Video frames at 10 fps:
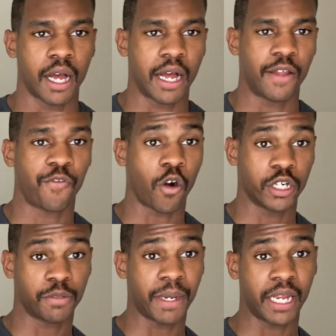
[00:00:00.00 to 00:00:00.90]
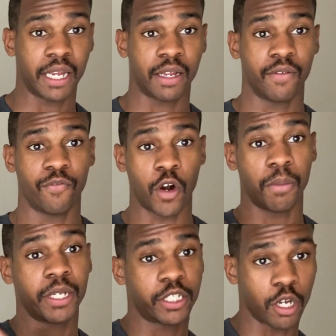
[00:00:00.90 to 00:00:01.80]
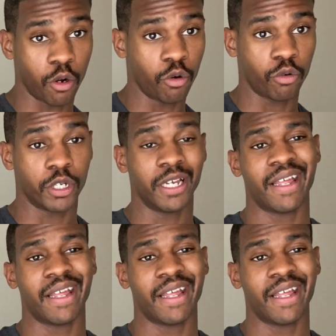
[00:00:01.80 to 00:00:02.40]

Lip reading: as far as being verbally told